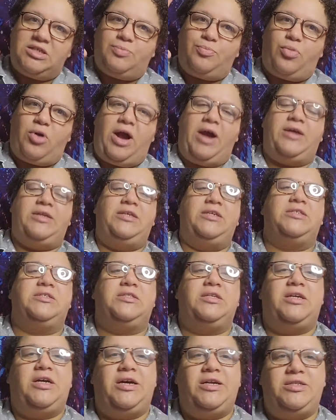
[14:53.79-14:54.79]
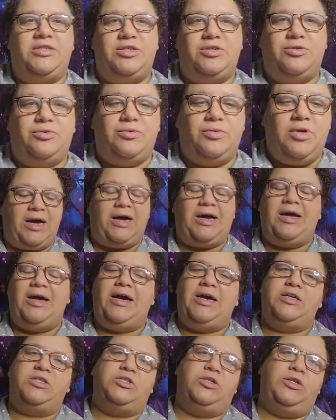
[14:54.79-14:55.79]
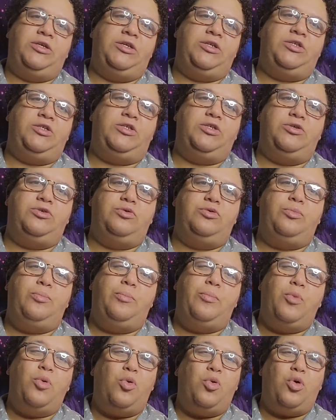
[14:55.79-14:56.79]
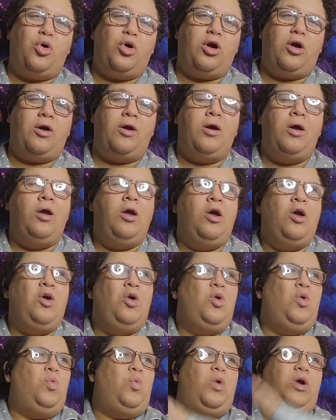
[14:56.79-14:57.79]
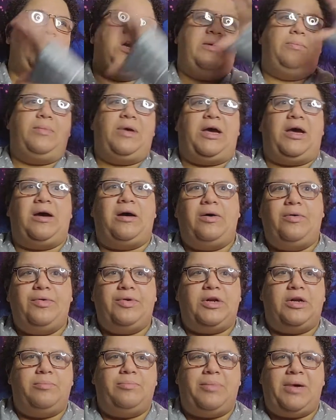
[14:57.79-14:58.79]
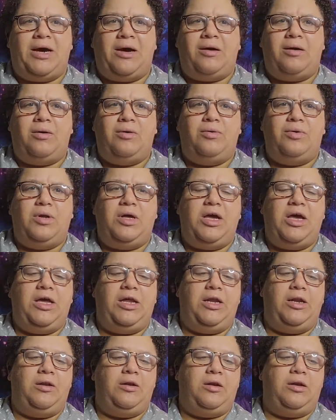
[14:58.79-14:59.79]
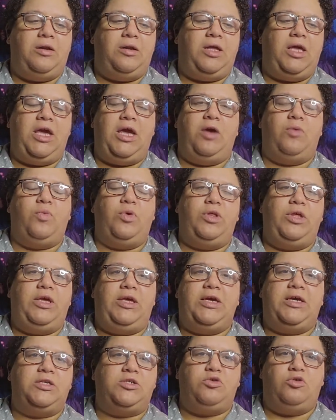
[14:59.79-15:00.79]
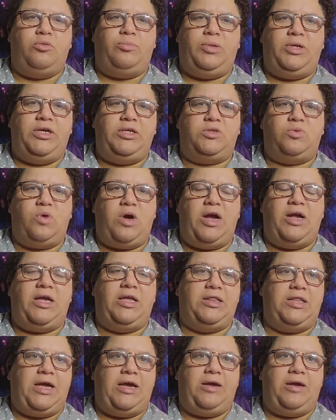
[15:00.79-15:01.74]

practice that I do, I actually do more when I'm out and about and can't really get to a place where I can like